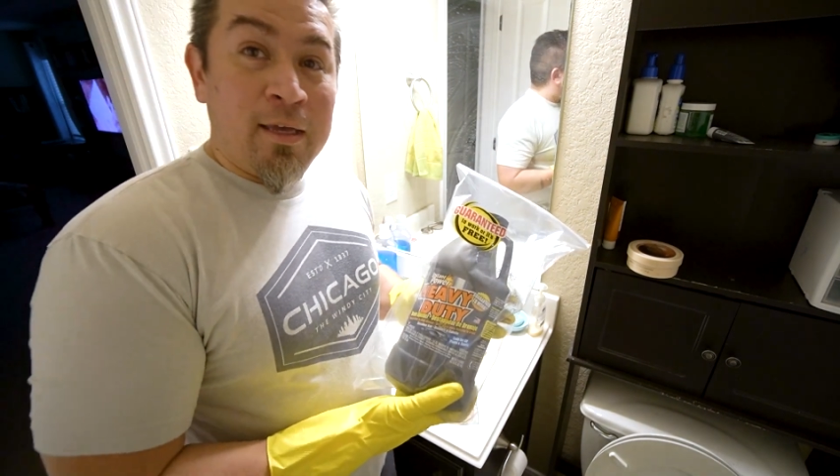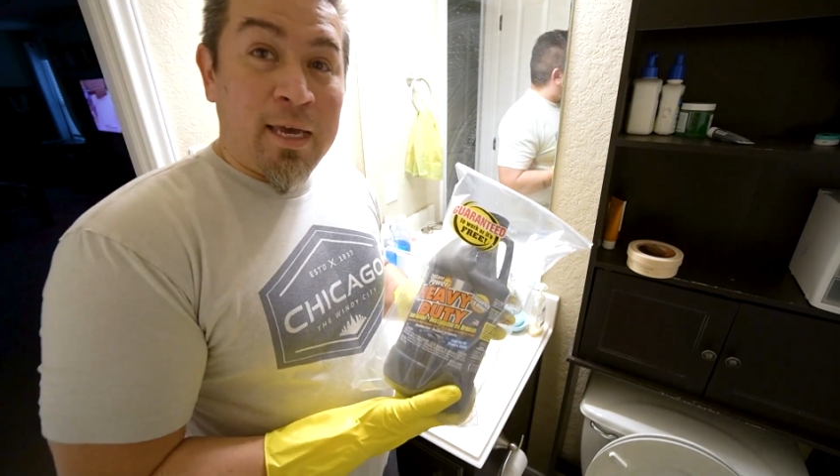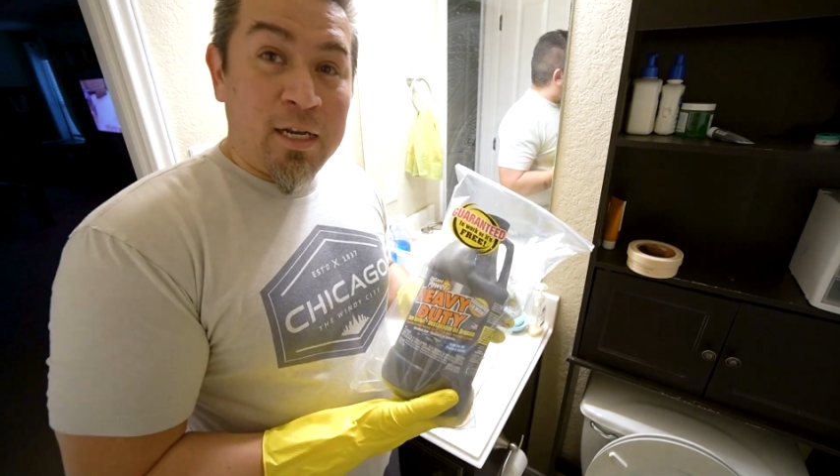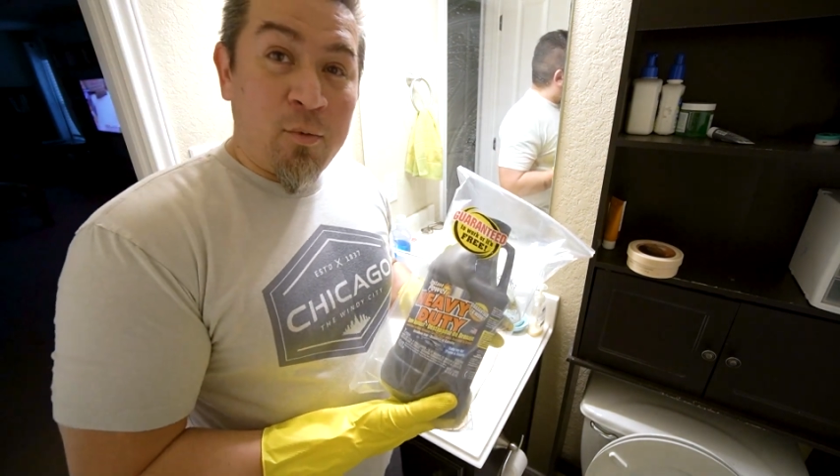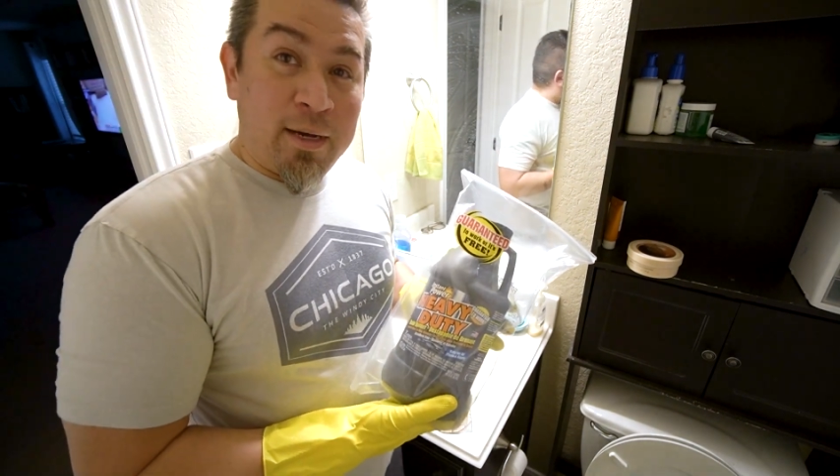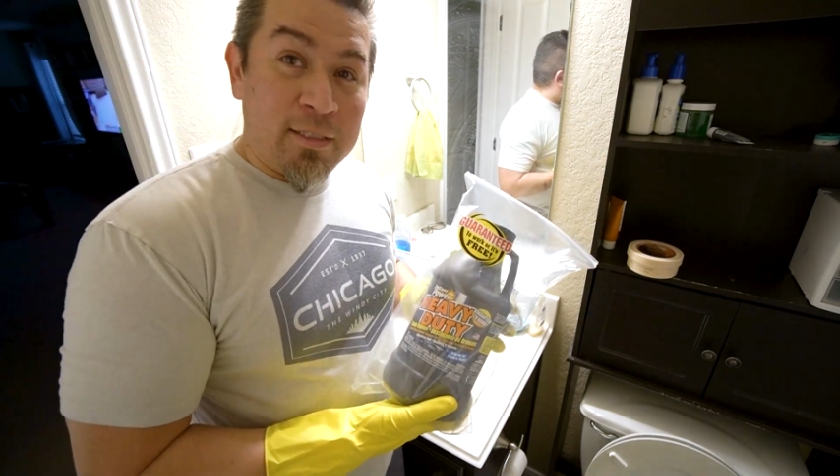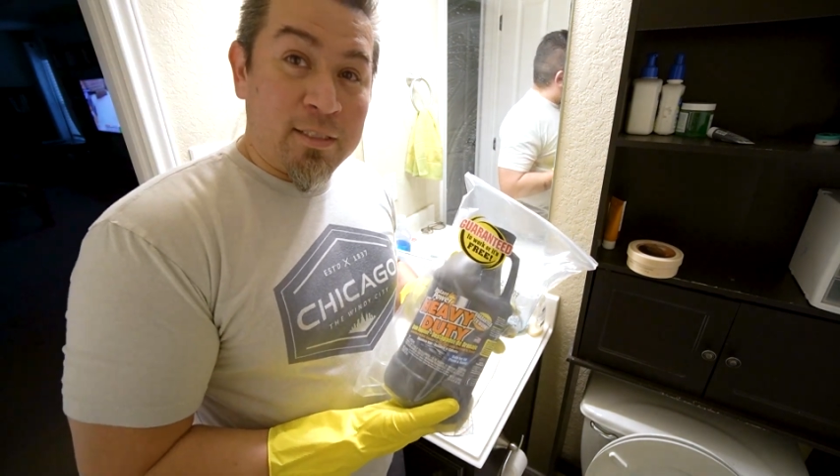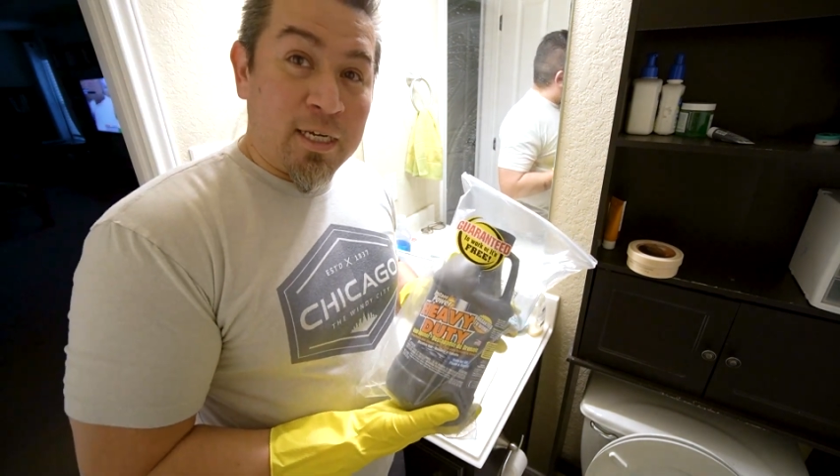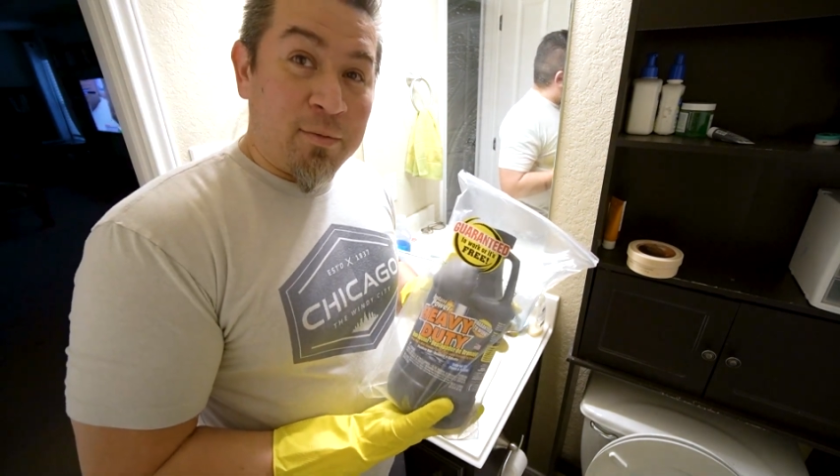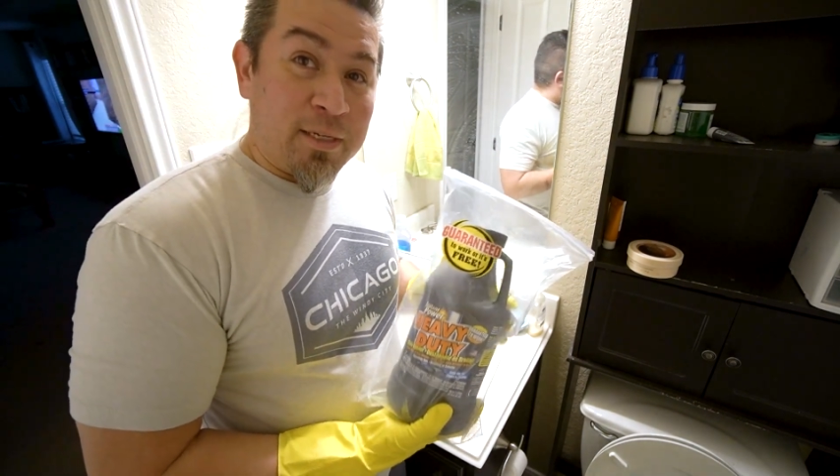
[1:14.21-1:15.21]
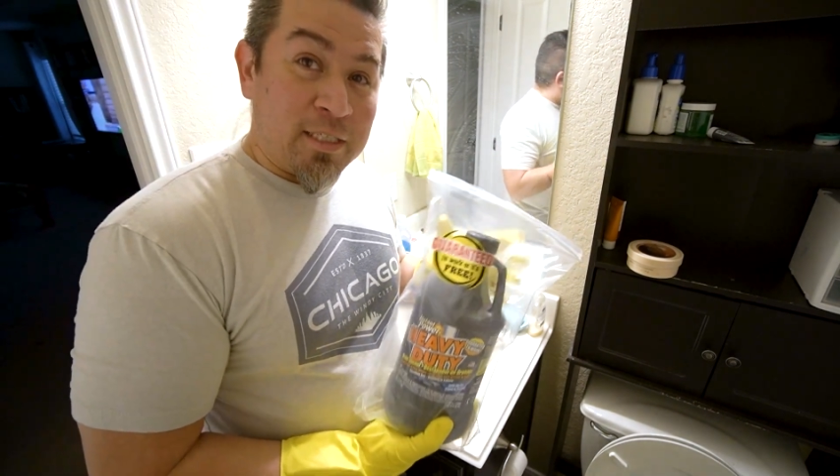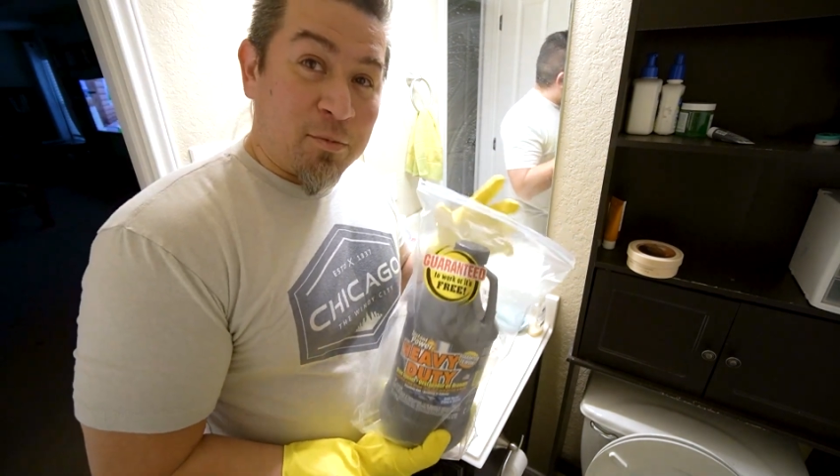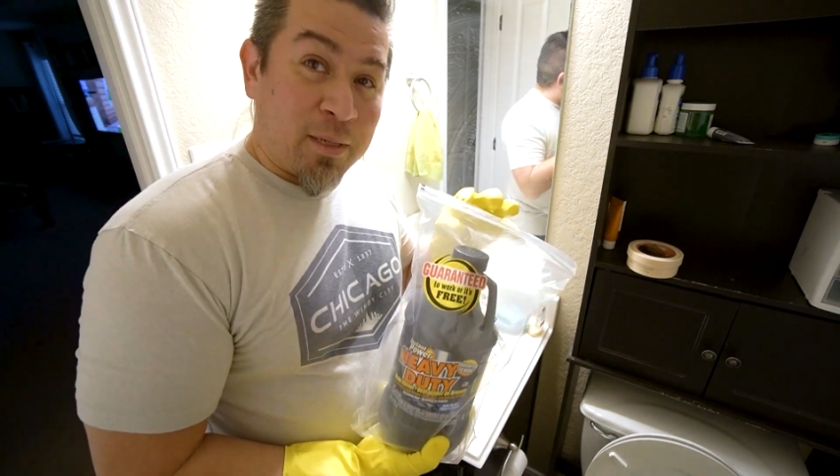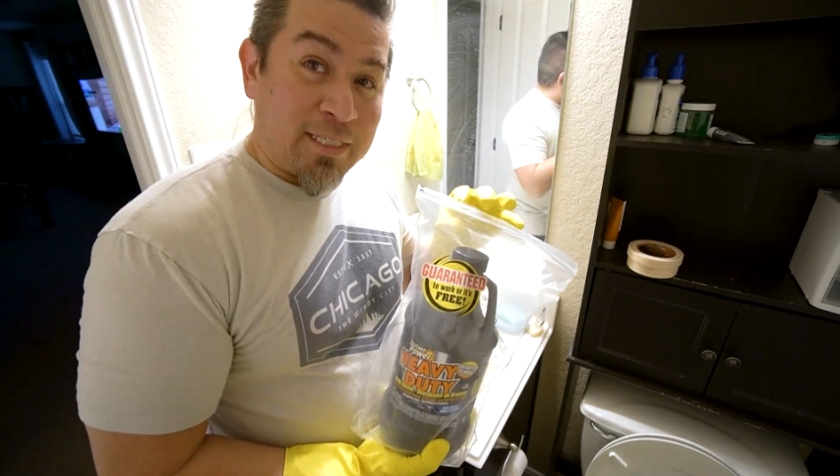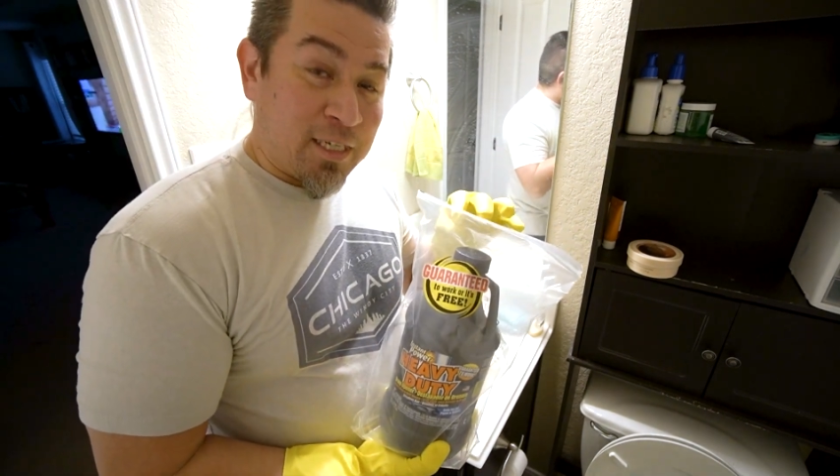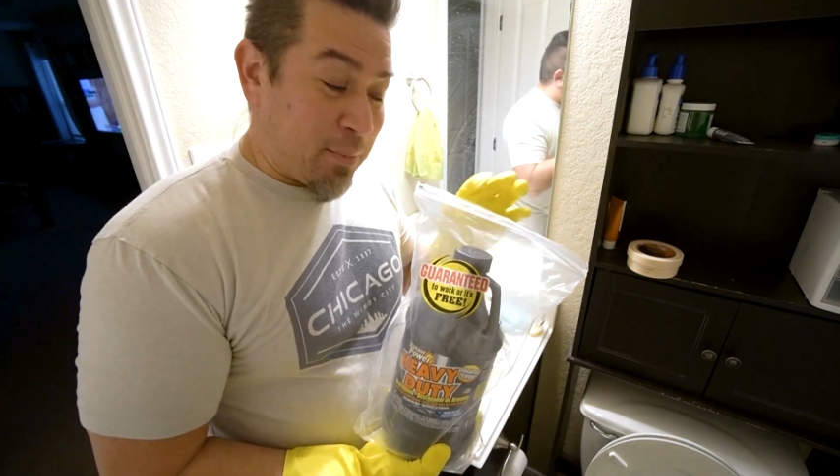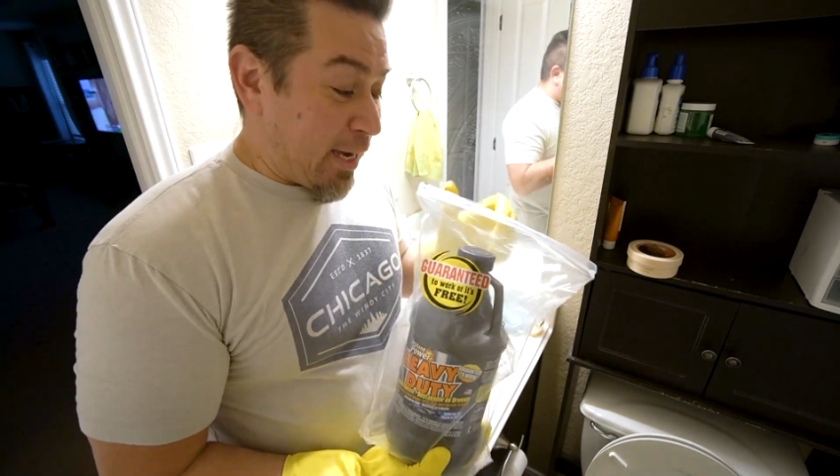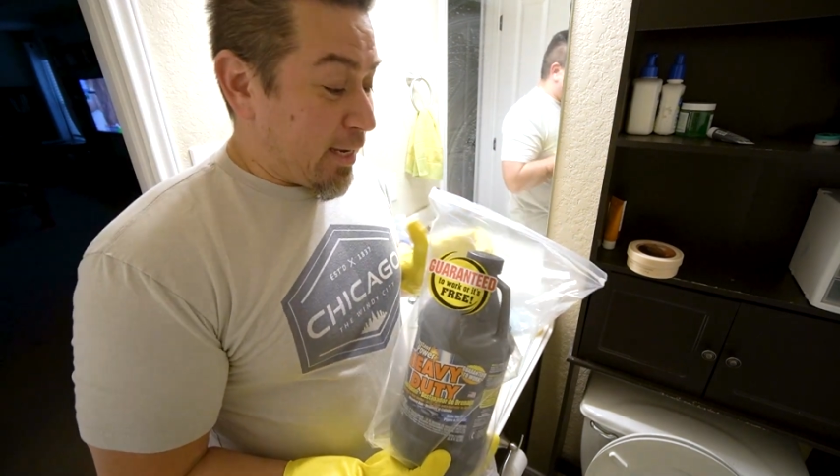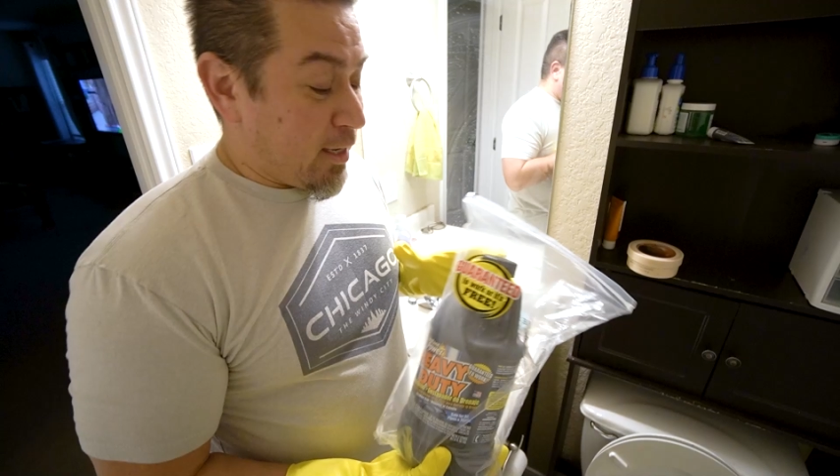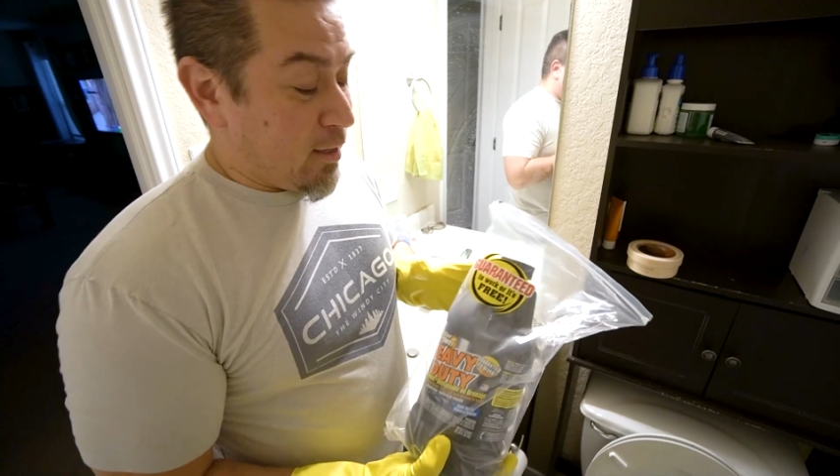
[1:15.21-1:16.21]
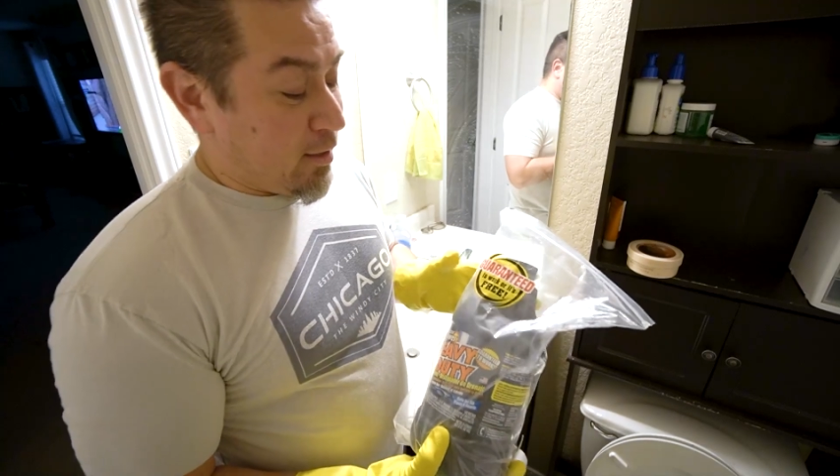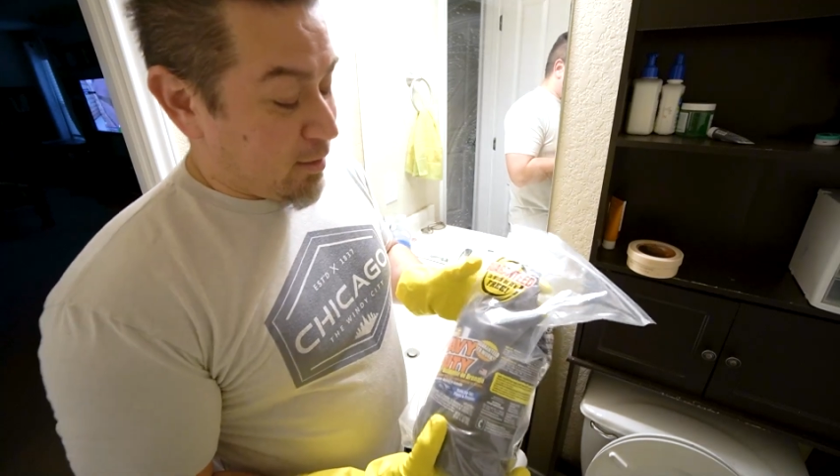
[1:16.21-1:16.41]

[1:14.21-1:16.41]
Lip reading: Anyways, it's in a plastic bag.